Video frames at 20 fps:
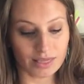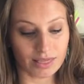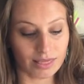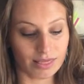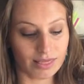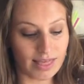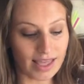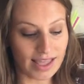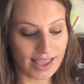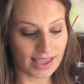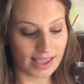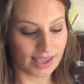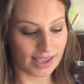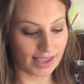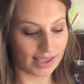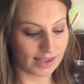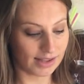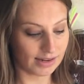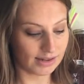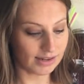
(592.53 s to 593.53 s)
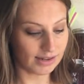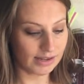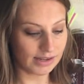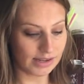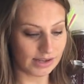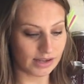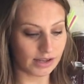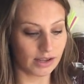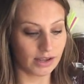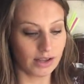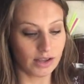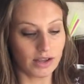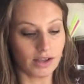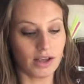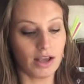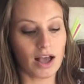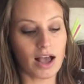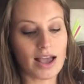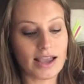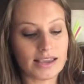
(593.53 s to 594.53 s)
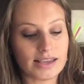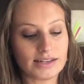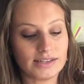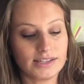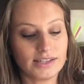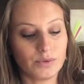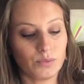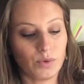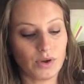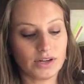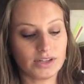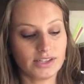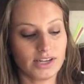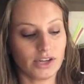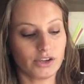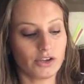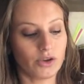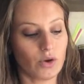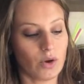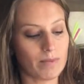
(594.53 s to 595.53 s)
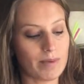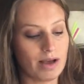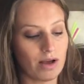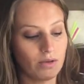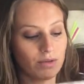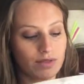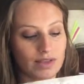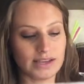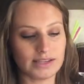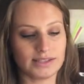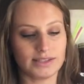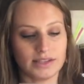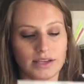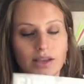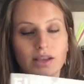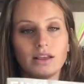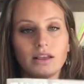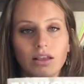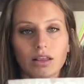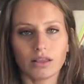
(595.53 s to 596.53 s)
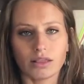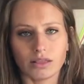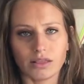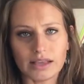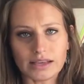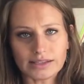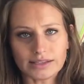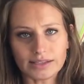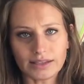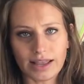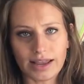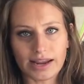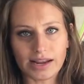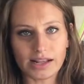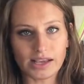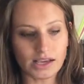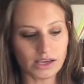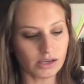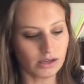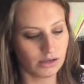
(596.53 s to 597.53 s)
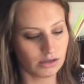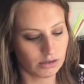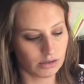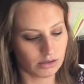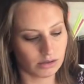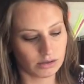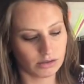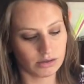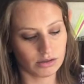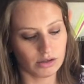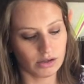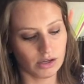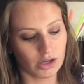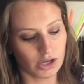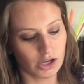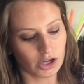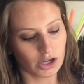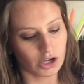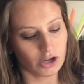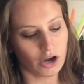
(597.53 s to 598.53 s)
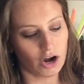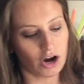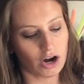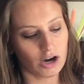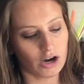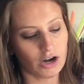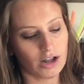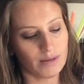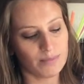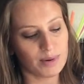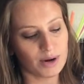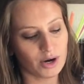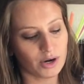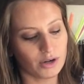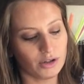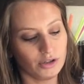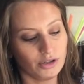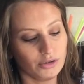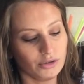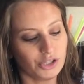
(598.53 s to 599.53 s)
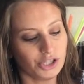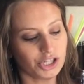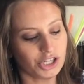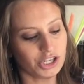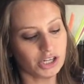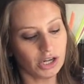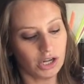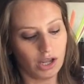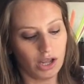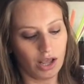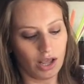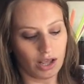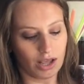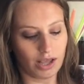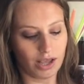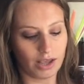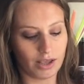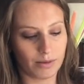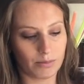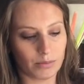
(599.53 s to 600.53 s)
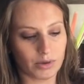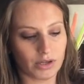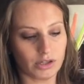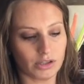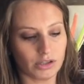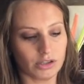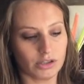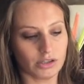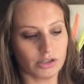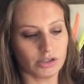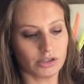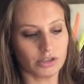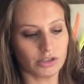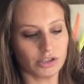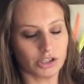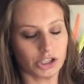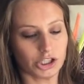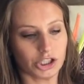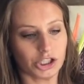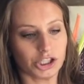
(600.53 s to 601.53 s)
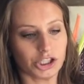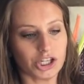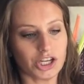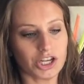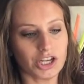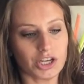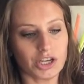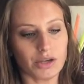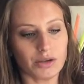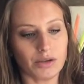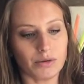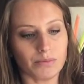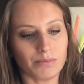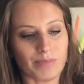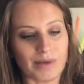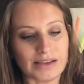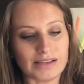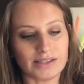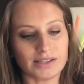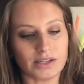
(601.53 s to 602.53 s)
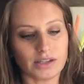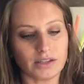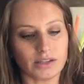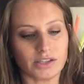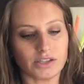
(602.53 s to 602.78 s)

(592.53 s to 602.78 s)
Then I want to tell you about this lady, Carla Bartolucci. She basically